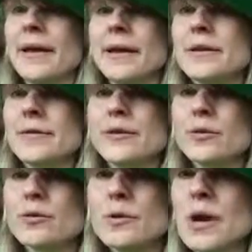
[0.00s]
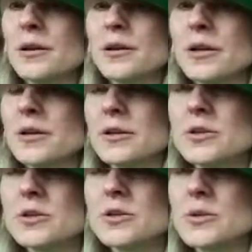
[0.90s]
And if you have a cool calculator, you can
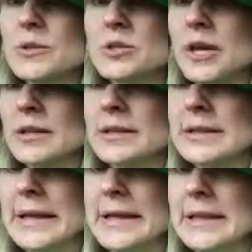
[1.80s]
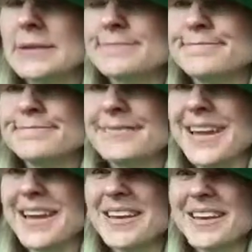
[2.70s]
choose which color you like.
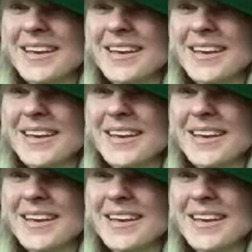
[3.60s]
Okay.